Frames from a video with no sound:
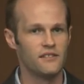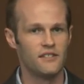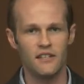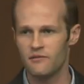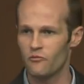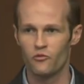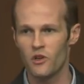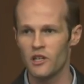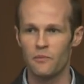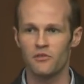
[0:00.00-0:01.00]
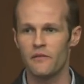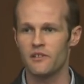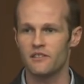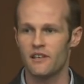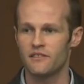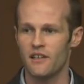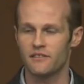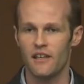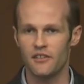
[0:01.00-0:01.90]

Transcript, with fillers: didn't really previously exist.